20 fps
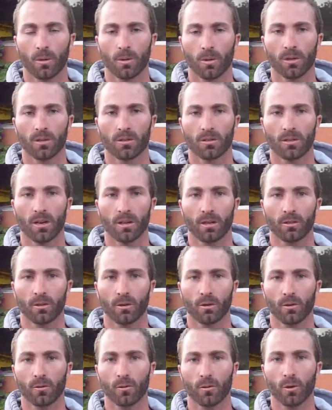we just talked to
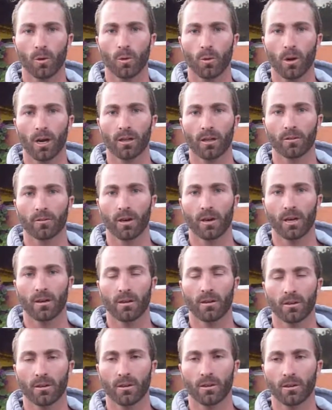her for a while,
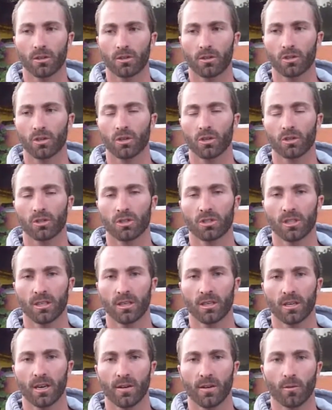invited her to church. She
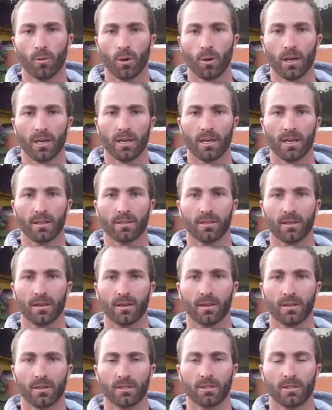didn't have a way to get there
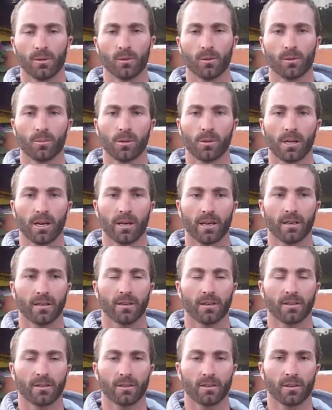because she was blind,
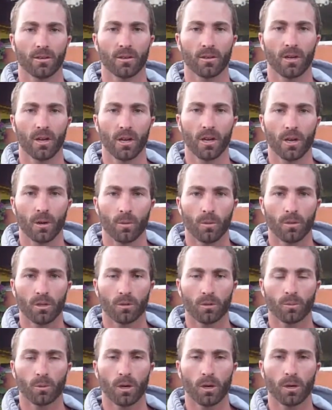and so we
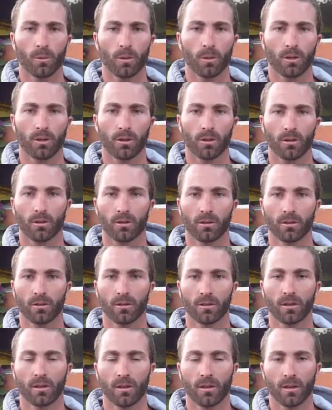just prayed with her and
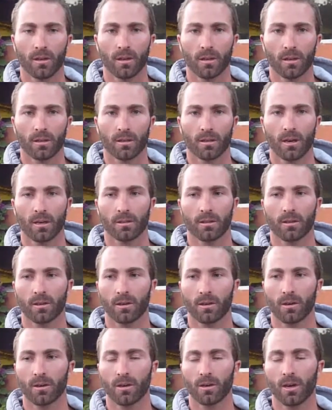talked to
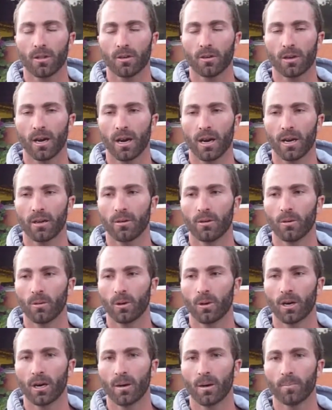her. Another guy
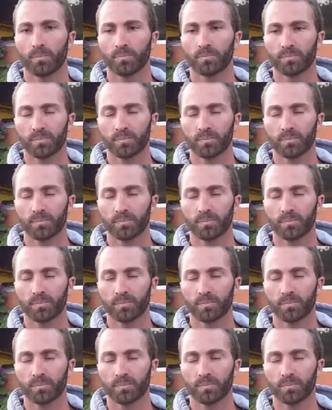who um,